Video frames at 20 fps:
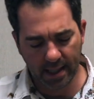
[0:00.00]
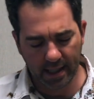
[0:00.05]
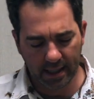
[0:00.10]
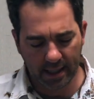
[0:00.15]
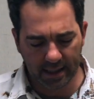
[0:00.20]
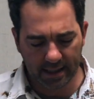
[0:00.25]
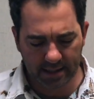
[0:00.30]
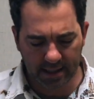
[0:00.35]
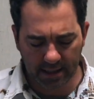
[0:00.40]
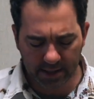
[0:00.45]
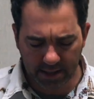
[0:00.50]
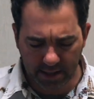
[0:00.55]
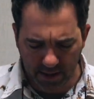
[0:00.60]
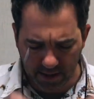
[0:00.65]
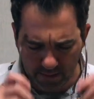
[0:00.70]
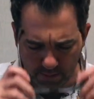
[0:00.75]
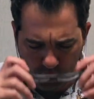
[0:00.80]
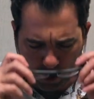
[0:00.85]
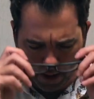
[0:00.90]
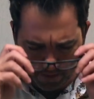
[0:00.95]
He says here
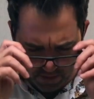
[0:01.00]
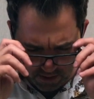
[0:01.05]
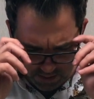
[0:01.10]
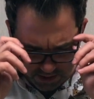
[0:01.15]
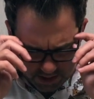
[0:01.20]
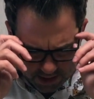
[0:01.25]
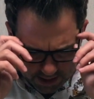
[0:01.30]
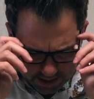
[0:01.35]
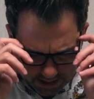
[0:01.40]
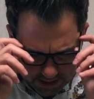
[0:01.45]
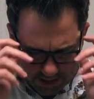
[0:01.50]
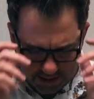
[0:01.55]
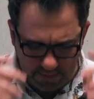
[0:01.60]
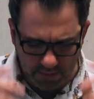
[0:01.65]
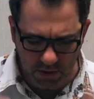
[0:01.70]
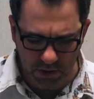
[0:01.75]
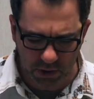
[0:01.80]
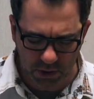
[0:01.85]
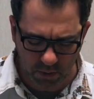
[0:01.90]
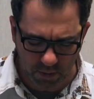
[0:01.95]
in Proverbs 19,
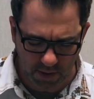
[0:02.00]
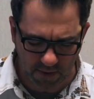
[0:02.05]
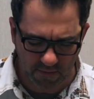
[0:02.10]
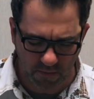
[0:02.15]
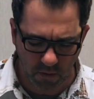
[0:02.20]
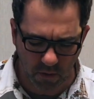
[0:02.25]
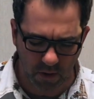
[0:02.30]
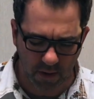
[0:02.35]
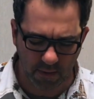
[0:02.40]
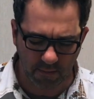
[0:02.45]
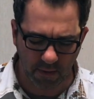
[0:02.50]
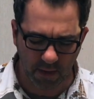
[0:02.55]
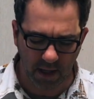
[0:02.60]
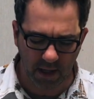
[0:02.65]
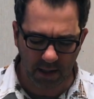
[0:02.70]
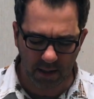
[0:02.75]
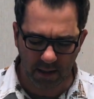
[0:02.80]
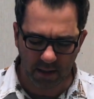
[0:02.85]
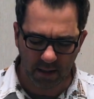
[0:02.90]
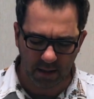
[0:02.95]
verse 24,
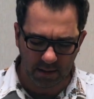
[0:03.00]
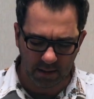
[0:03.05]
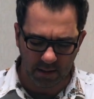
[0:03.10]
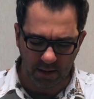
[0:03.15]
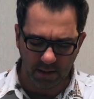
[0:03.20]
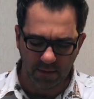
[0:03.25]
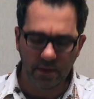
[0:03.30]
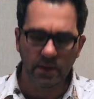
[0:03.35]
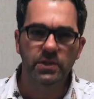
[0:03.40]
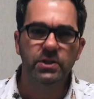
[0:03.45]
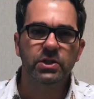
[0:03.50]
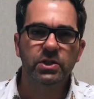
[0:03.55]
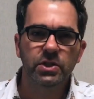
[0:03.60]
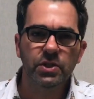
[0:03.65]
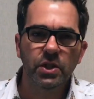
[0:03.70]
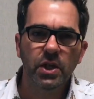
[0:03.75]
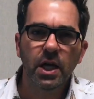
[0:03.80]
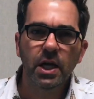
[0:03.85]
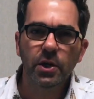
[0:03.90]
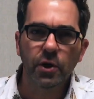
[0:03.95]
the
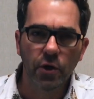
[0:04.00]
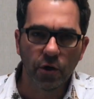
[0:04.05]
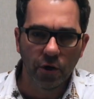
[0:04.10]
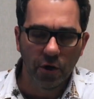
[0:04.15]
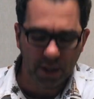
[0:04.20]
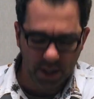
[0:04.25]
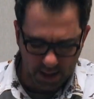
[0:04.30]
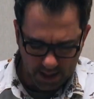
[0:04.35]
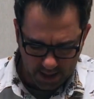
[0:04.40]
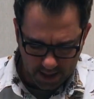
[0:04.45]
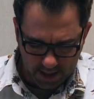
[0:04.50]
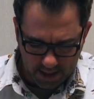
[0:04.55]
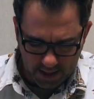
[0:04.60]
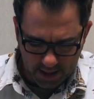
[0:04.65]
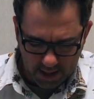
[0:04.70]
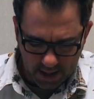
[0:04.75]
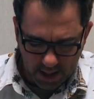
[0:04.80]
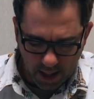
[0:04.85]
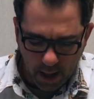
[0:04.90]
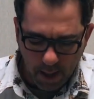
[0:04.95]
sluggard
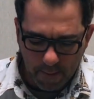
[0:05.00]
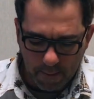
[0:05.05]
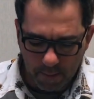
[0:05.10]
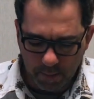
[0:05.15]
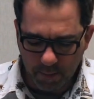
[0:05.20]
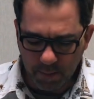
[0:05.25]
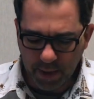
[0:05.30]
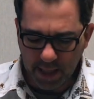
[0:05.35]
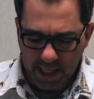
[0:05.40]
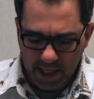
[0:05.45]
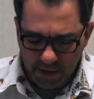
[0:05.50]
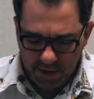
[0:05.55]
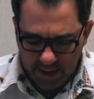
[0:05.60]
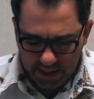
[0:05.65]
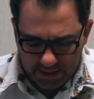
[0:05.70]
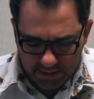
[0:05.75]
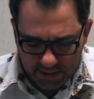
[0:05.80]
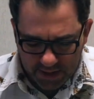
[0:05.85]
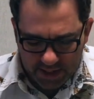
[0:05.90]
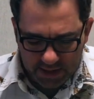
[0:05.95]

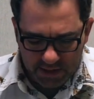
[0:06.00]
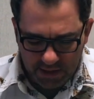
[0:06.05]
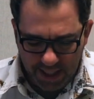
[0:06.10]
buries his